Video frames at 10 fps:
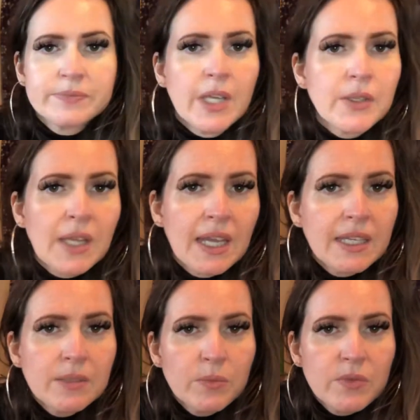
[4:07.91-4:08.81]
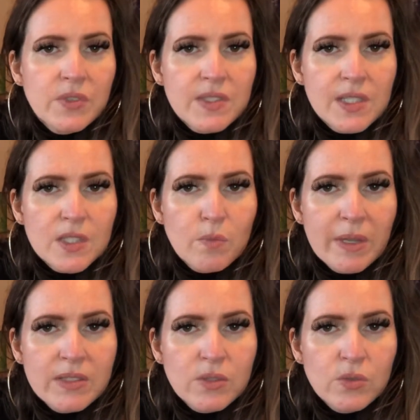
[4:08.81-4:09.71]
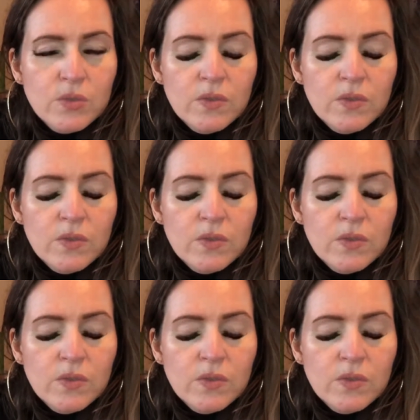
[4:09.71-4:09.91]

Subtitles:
okay, with this 6 of Pentacles